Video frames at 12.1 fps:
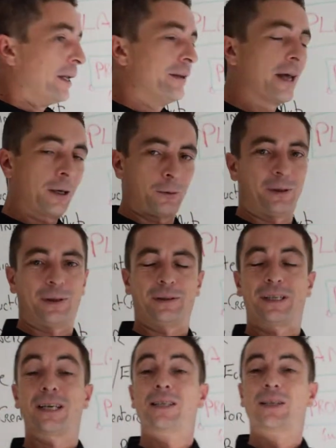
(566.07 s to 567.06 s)
Now,
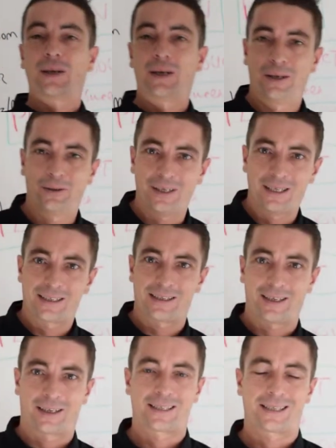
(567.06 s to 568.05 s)
designer is
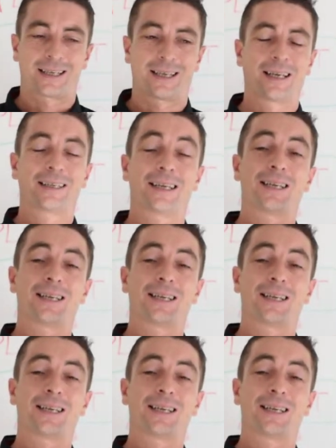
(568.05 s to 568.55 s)
next. The